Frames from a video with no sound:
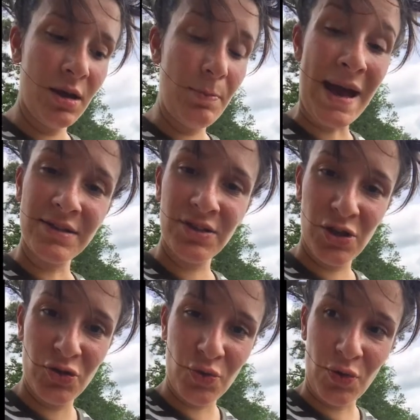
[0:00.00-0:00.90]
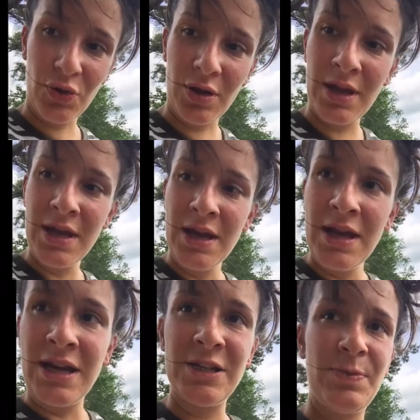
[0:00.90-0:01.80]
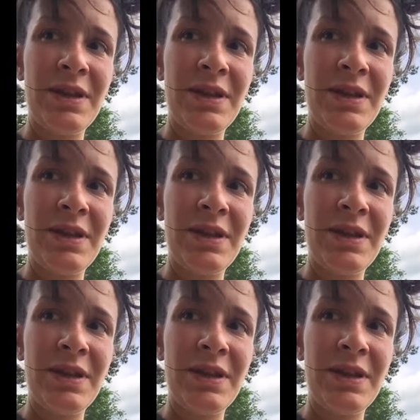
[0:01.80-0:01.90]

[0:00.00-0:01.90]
pest control has been